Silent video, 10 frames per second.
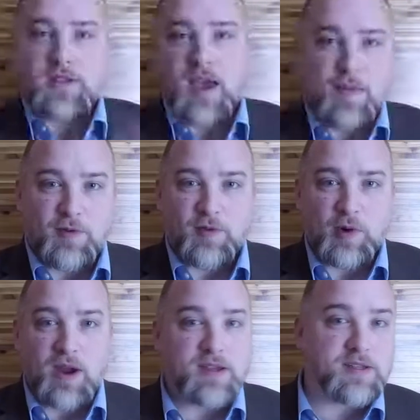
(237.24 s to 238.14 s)
time of
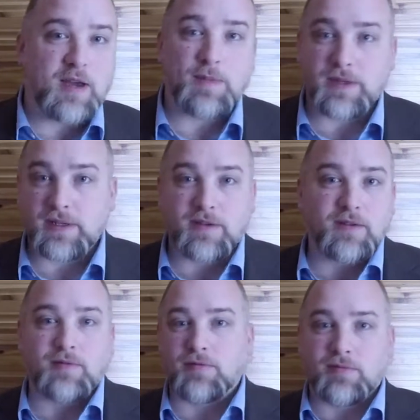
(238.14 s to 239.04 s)
Christ up
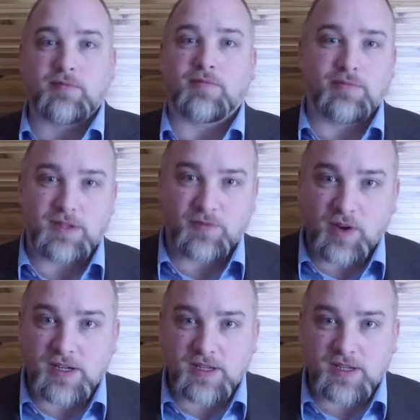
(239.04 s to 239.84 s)
until this very